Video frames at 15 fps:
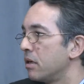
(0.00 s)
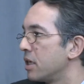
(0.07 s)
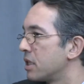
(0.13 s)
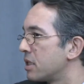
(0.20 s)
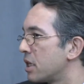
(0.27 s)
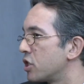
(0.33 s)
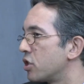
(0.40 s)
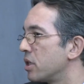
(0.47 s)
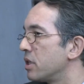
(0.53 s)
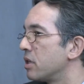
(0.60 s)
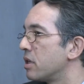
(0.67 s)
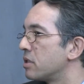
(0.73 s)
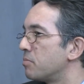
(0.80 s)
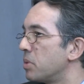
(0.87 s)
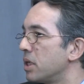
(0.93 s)
Essentially,
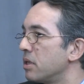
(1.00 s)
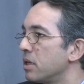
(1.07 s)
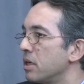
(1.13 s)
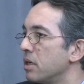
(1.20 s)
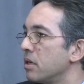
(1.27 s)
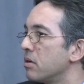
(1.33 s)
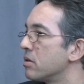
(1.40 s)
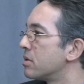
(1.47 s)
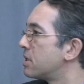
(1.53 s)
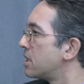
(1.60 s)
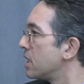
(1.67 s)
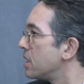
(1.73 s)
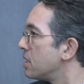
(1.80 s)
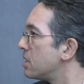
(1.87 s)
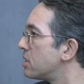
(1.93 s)
there's been the
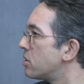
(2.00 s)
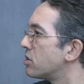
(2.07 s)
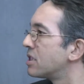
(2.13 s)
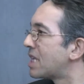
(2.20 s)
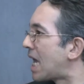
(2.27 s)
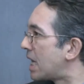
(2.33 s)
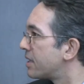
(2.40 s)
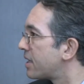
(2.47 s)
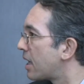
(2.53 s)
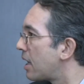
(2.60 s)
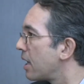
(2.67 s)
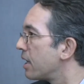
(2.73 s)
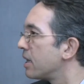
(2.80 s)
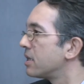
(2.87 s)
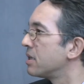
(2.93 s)
SEAS, the
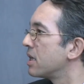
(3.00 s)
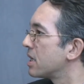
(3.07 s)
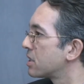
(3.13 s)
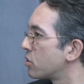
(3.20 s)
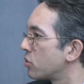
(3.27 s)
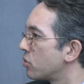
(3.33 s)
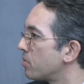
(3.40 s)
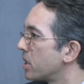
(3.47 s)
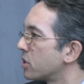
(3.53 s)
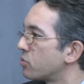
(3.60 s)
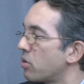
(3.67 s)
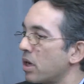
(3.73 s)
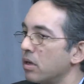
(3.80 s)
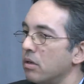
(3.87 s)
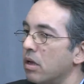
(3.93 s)
SALTAI, and the ASTRONOMER
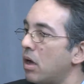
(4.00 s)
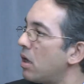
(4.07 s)
trial.